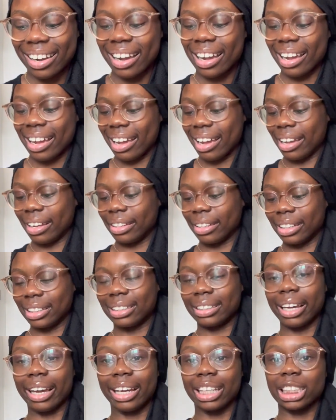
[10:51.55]
And the
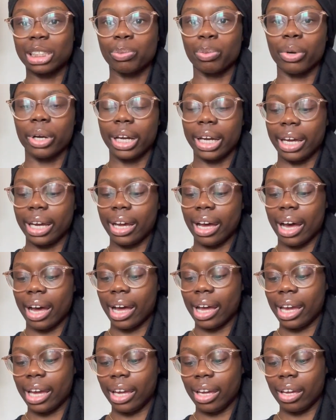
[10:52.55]
setting spray,
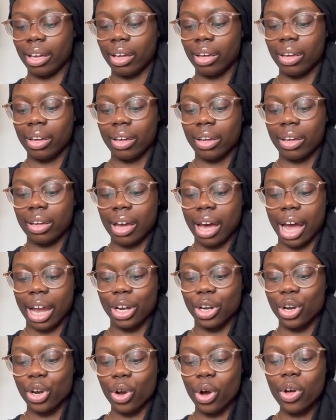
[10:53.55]
I
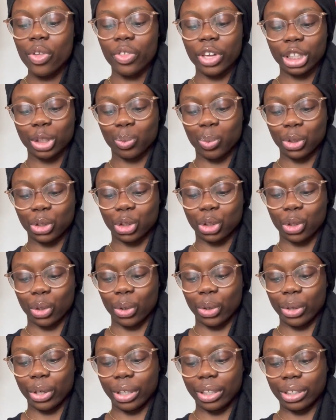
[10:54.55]
know this one's
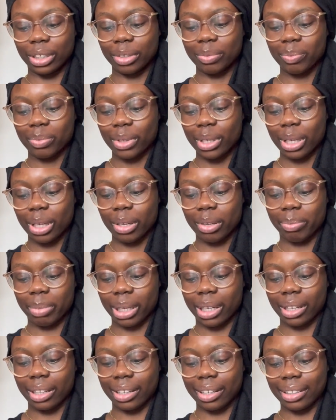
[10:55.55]
good
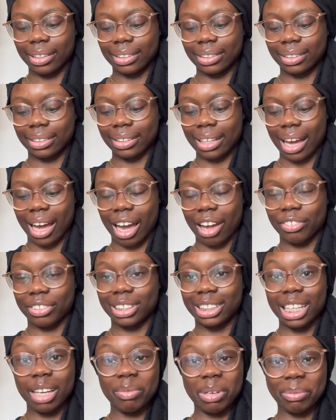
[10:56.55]
because I've
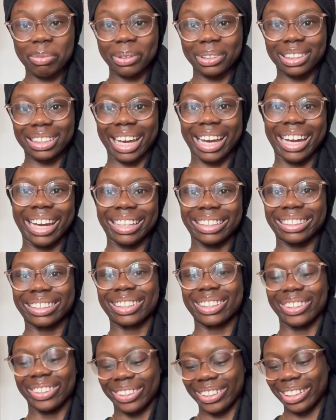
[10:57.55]
seen people say it's
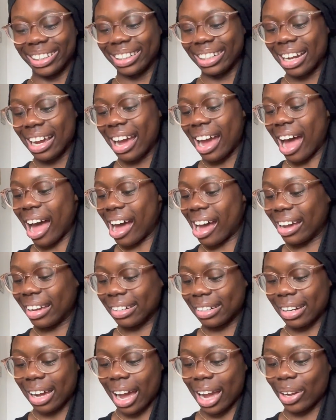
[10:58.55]
good.
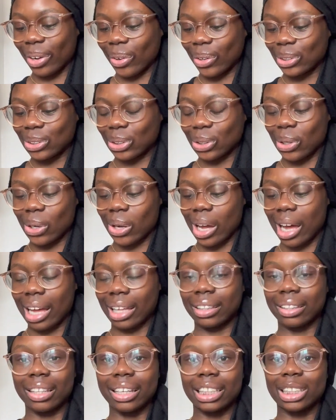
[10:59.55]
And I also
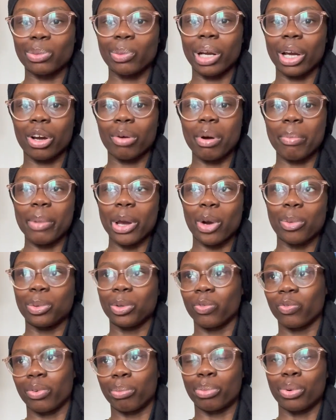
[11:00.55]
had this when I got my makeup
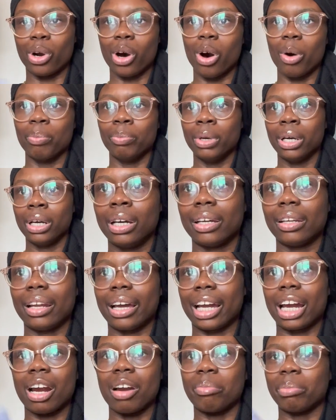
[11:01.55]
done for prom.
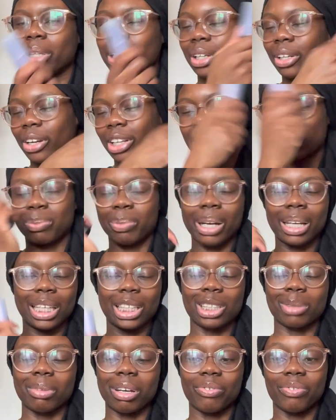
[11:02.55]
Like, I remember the girl spraying
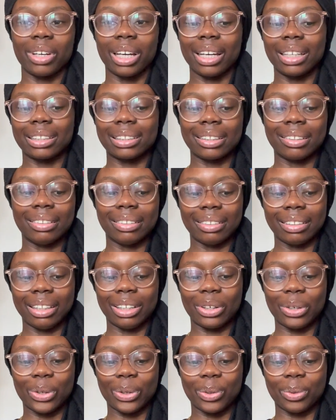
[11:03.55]
this on my face, and you
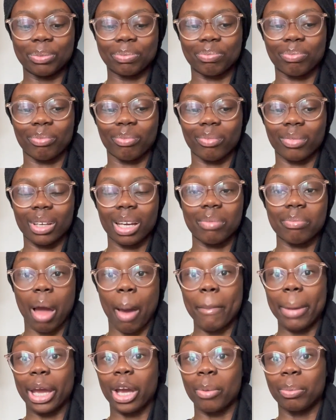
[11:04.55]
know, my
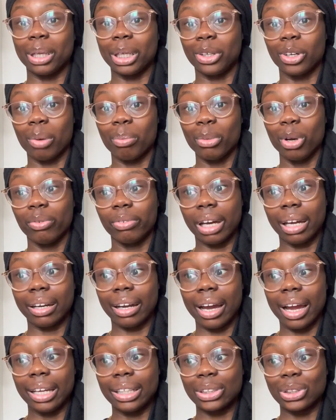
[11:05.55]
makeup did not move that
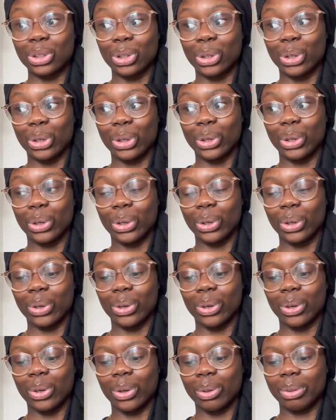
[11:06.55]
night.
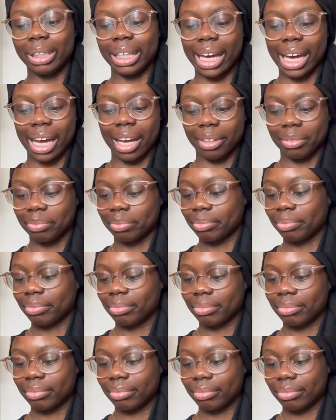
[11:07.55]
So yeah.
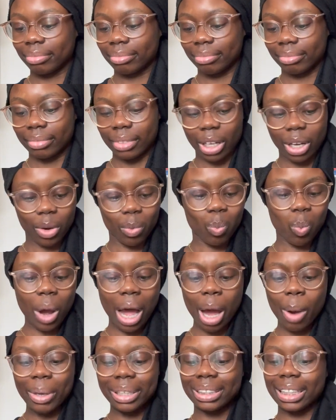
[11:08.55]

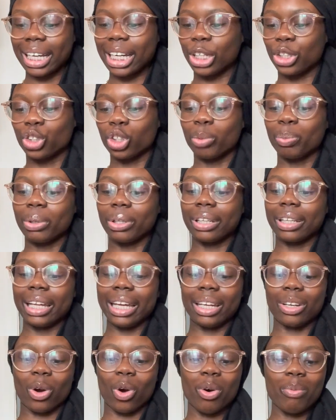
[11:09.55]
Wow, it's like a double
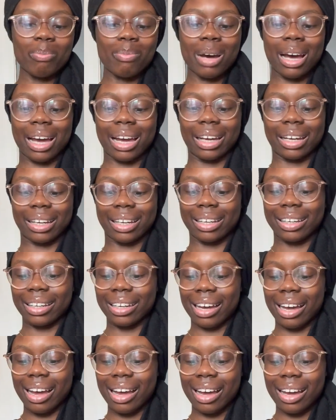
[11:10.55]
lid. Oh my
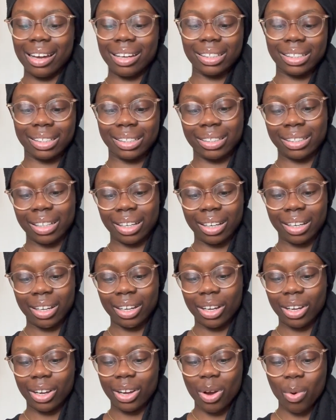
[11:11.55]
gosh.
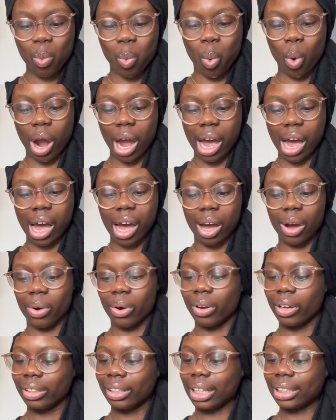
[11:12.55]
Wow.
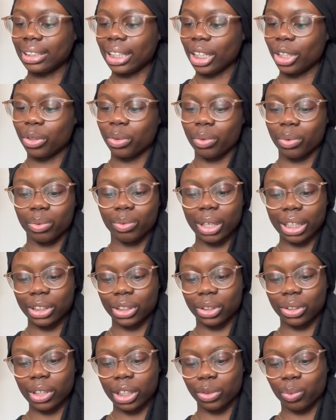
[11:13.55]
That's
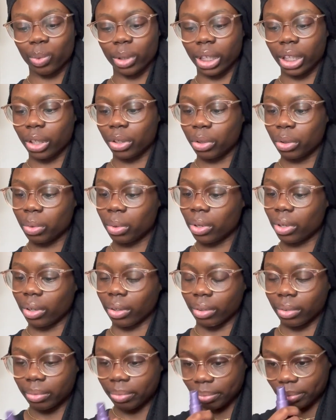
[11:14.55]
really
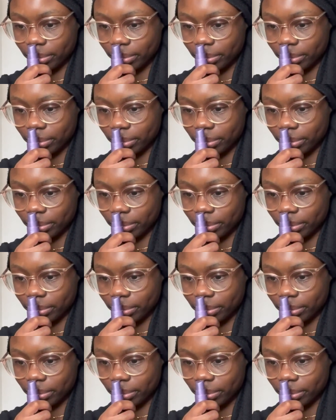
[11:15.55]
cool.